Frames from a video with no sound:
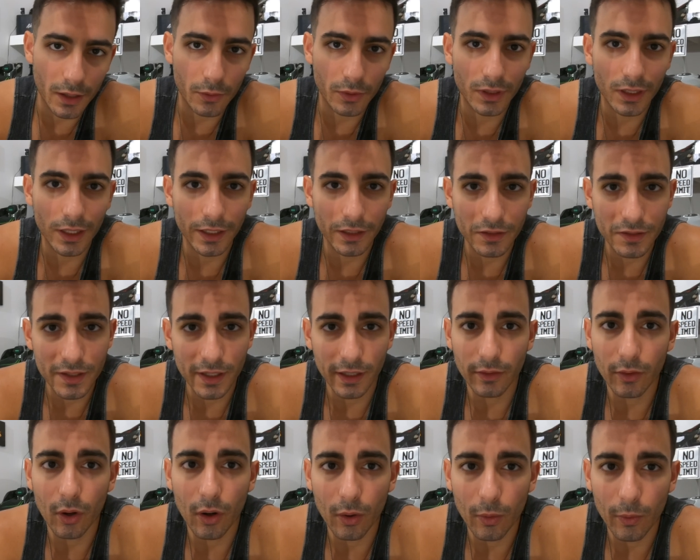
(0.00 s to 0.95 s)
would like to take
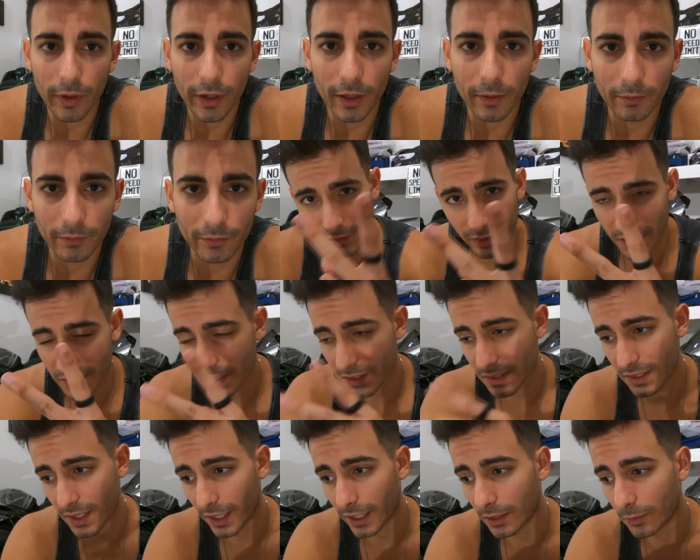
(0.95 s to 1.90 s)
the R1M. That's the
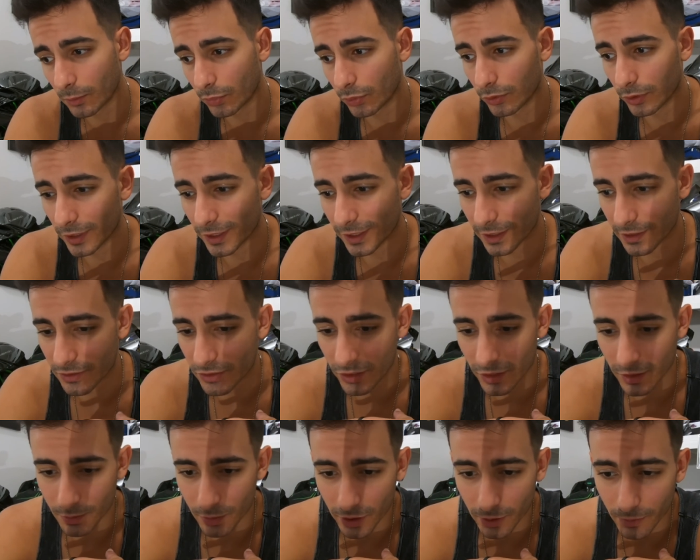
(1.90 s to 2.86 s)
second point, is
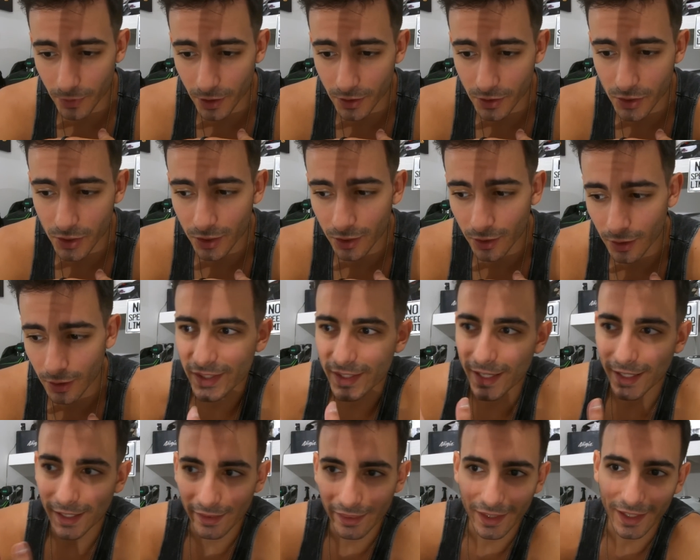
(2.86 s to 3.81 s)
just pretty much
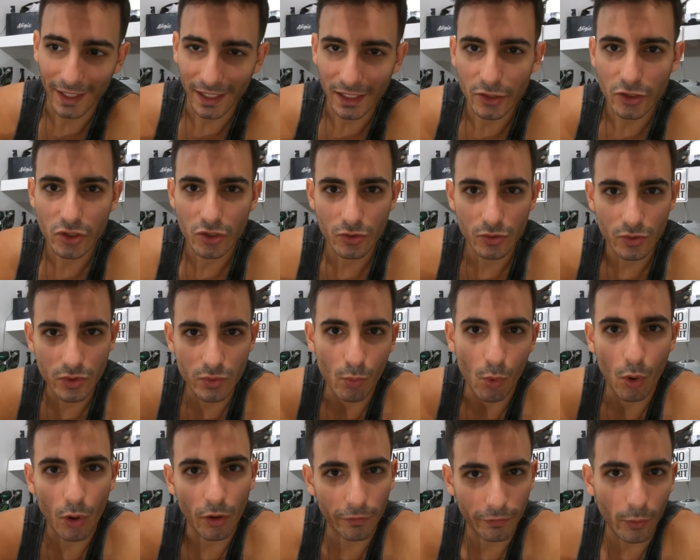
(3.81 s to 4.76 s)
that the H2 is
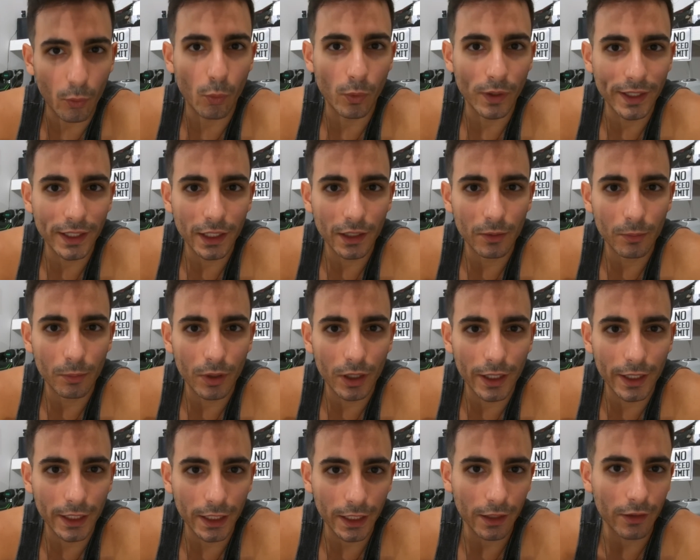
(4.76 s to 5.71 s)
more of a weekend
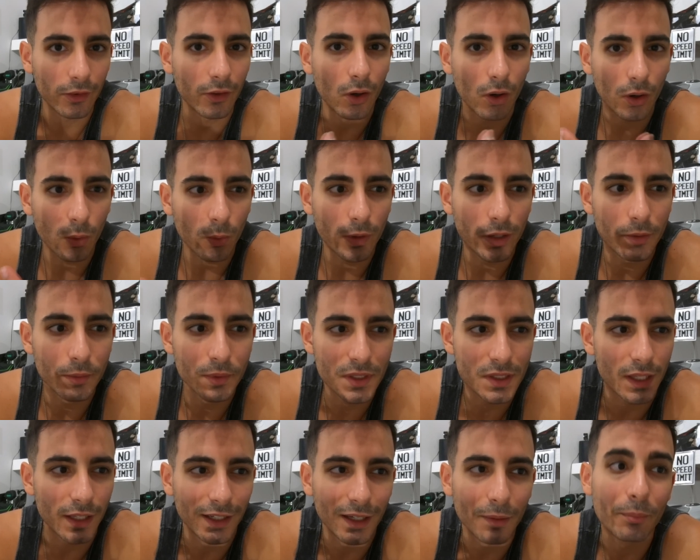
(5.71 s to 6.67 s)
bike and the R1M is
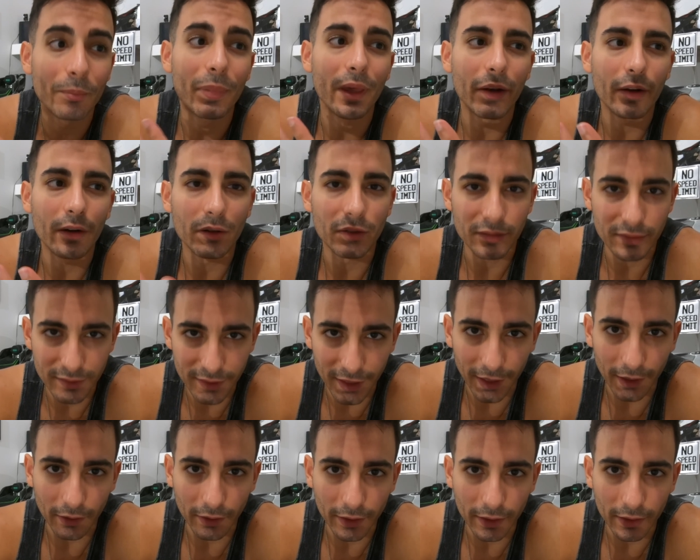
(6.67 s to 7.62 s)
like a better
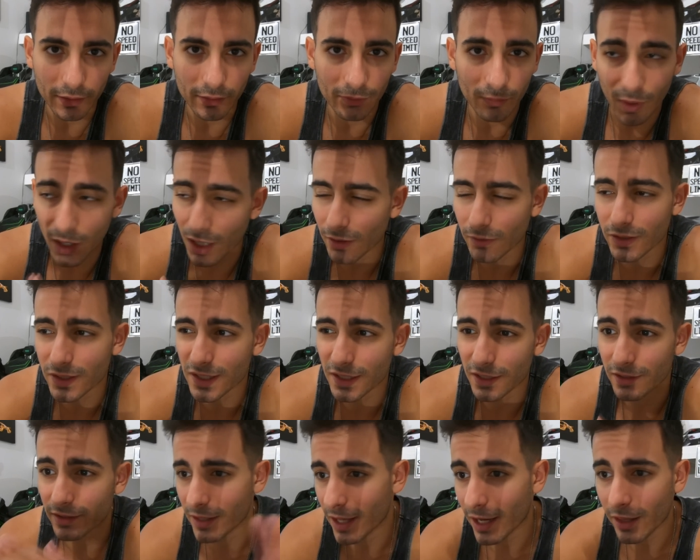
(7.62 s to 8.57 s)
daily. Obviously
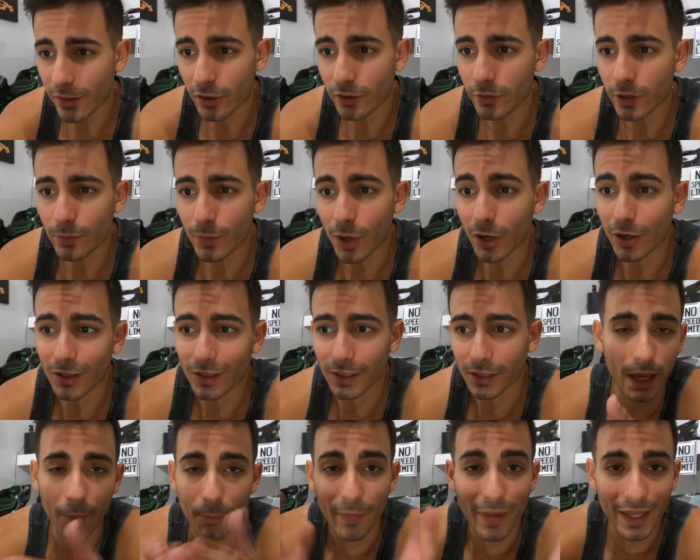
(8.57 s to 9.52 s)
neither of them are
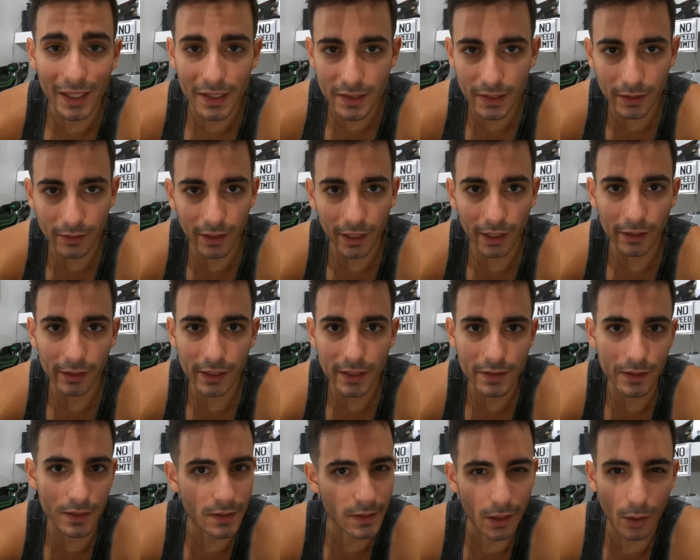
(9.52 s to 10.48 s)
like amazing dailies,
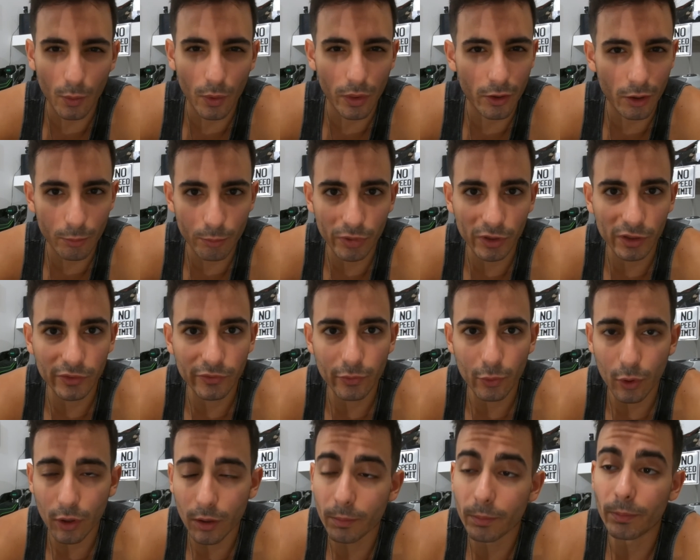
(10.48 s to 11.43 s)
that's not what they're built
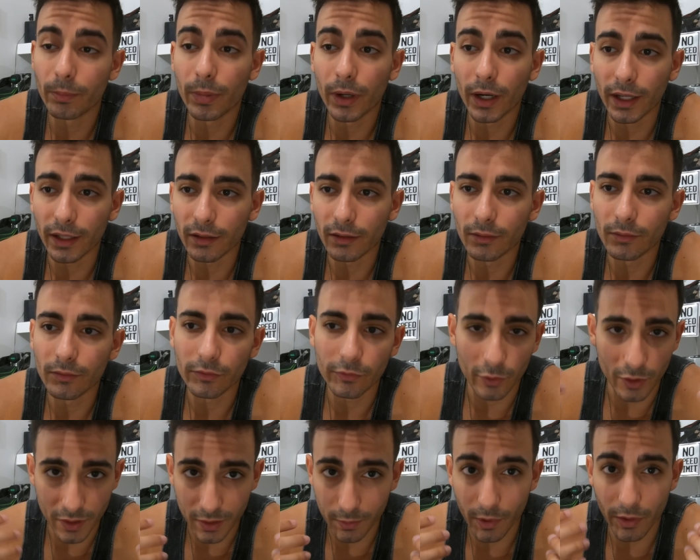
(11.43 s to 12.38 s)
for, but
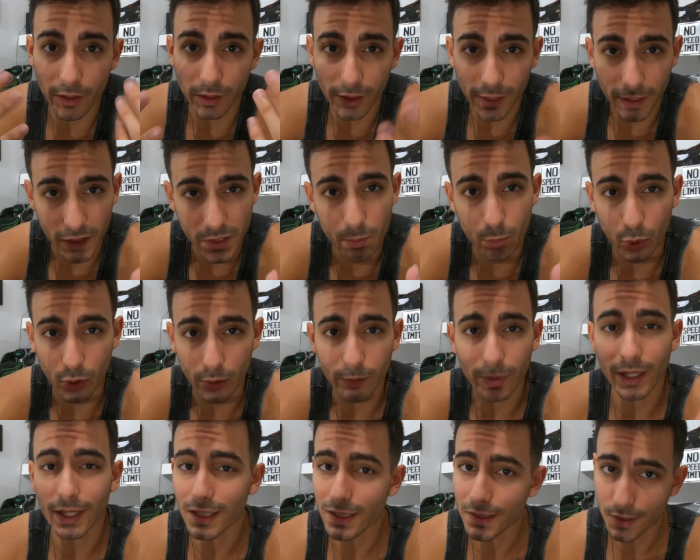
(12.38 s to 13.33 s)
for someone that likes sport
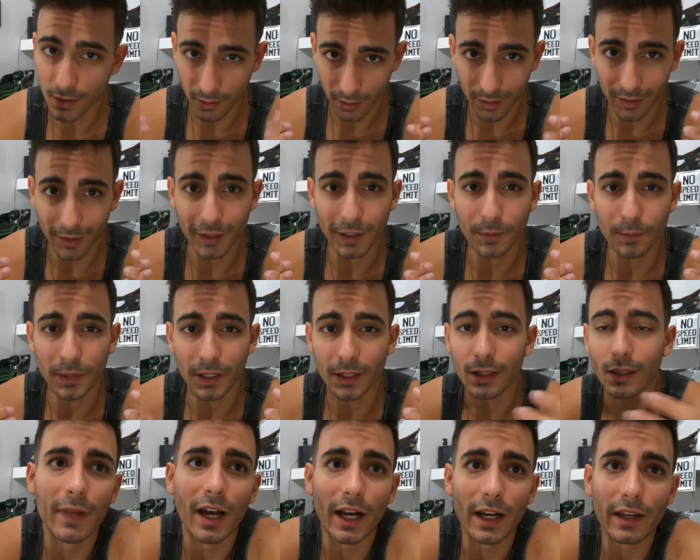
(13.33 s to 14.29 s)
bikes like me,
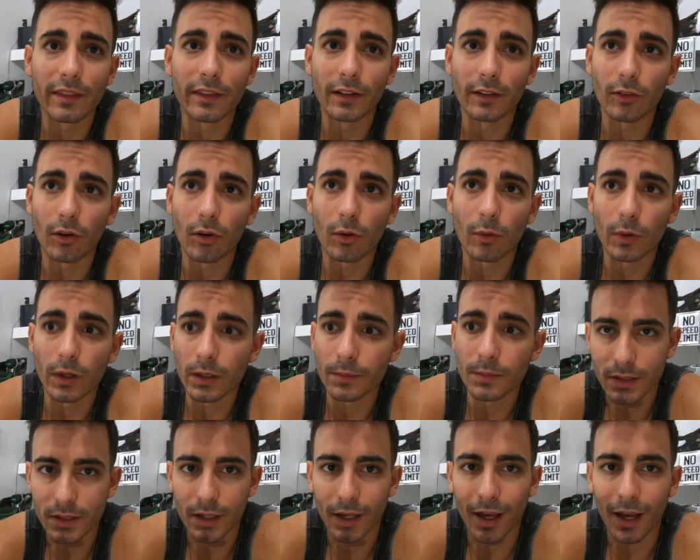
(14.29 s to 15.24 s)
I think the R1M
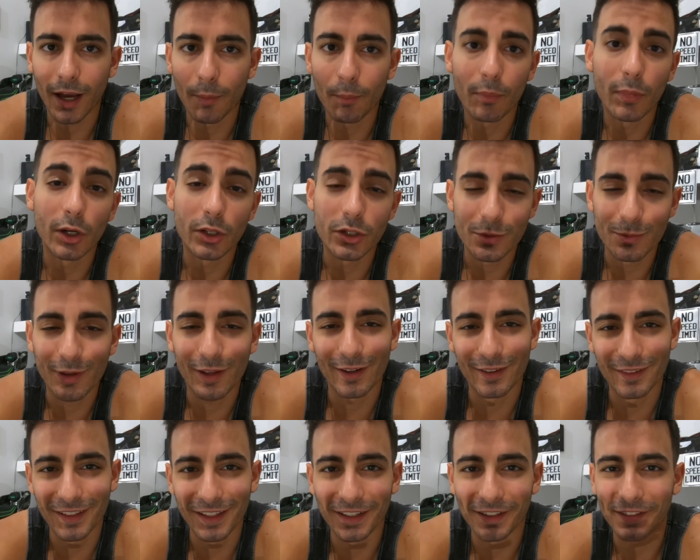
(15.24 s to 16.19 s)
is a much better
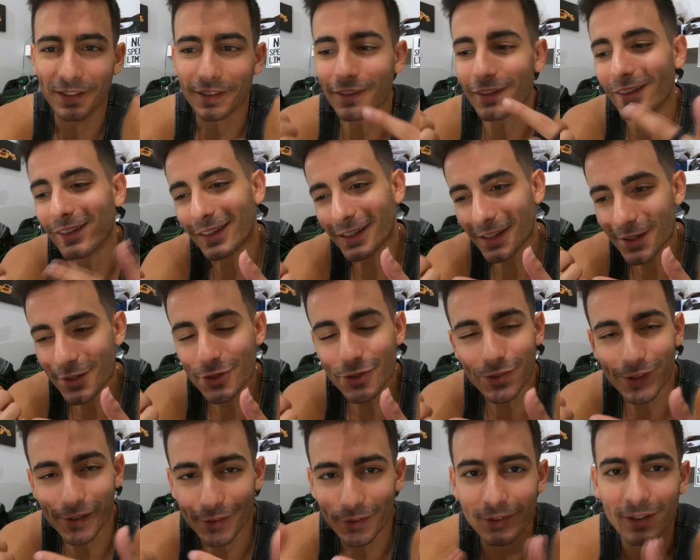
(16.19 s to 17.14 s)
daily than the
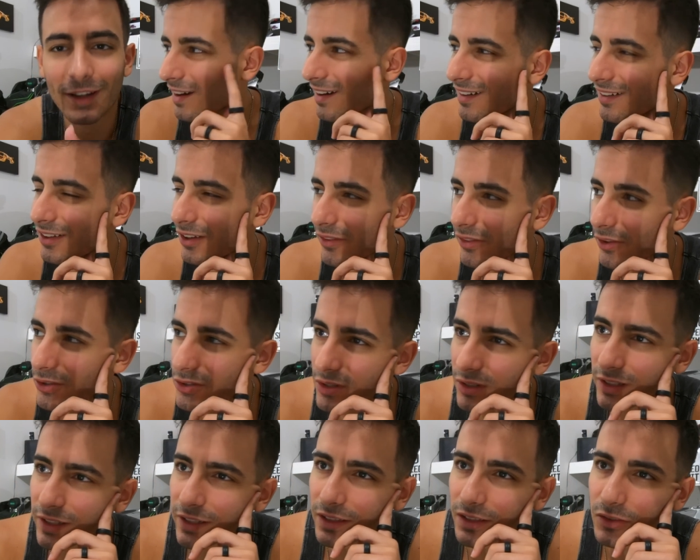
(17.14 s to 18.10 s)
H2. I don't know, those are
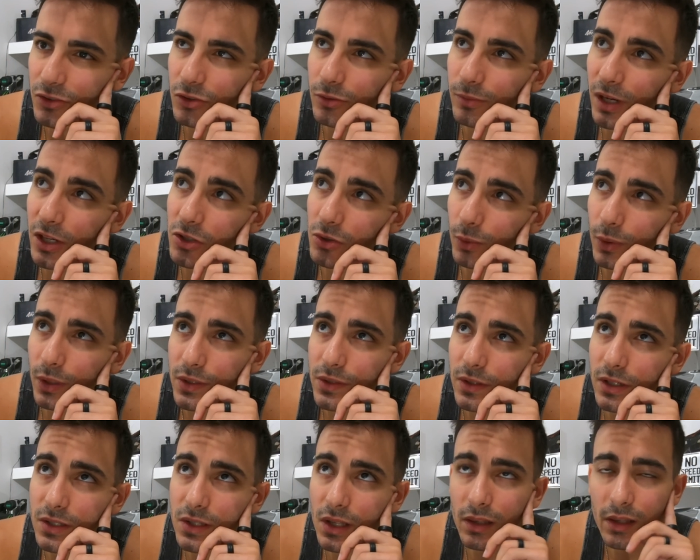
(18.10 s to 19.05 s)
like the 2 major ones.
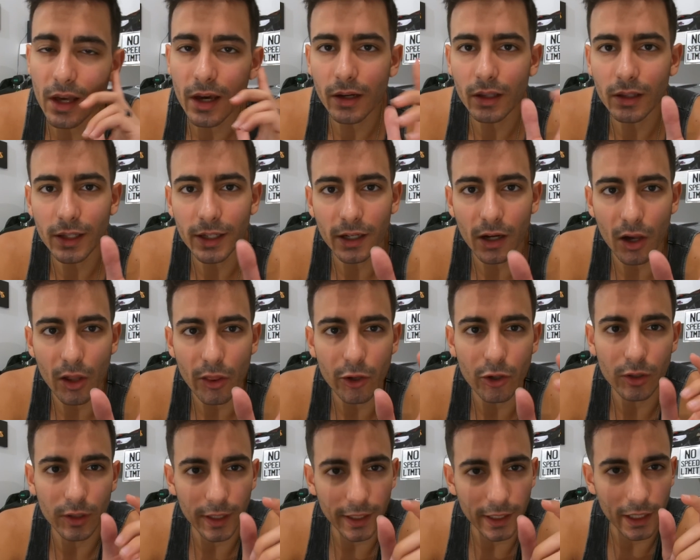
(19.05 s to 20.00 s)
There's a lot of like
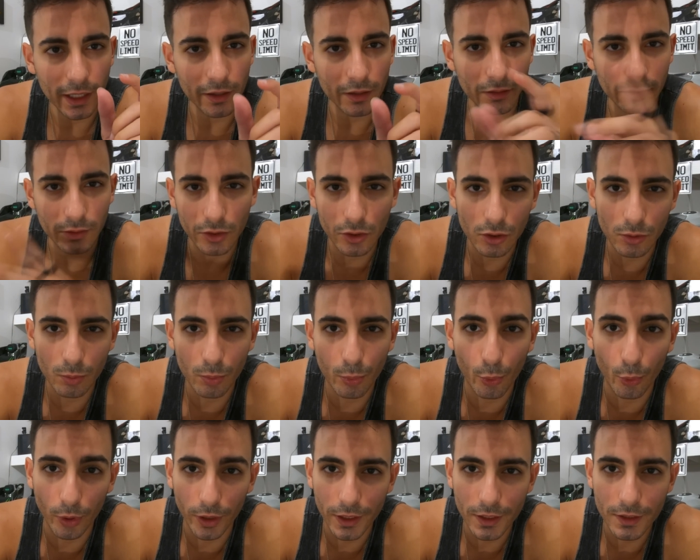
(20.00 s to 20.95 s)
other like kind of little
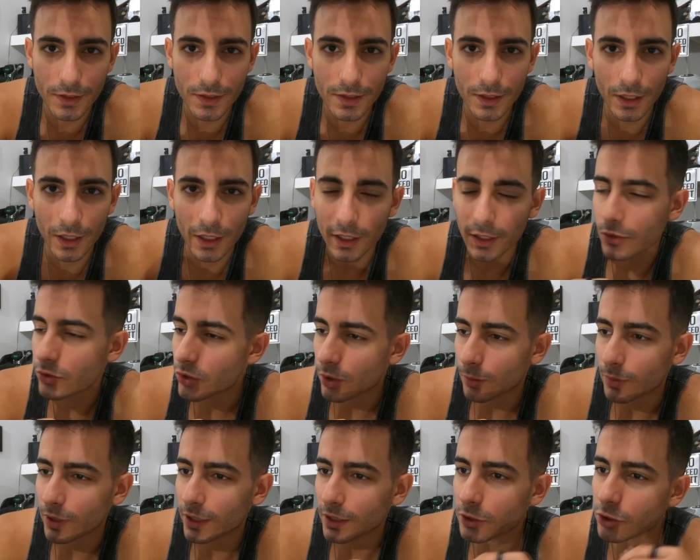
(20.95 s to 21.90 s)
points, so I'm
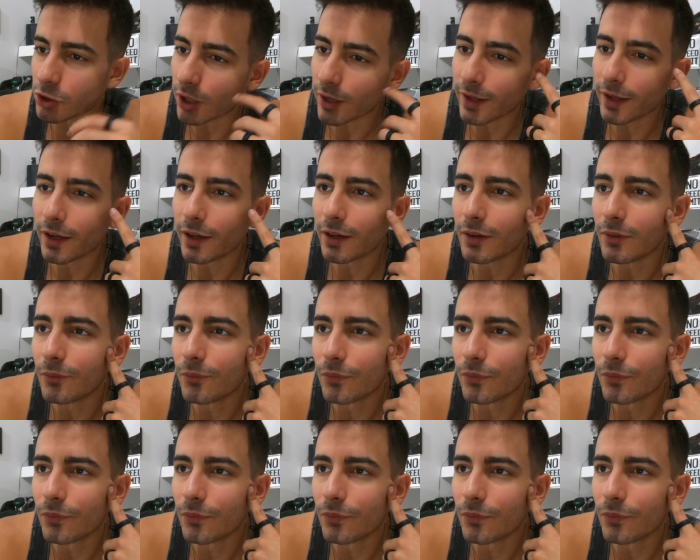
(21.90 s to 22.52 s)
like trying to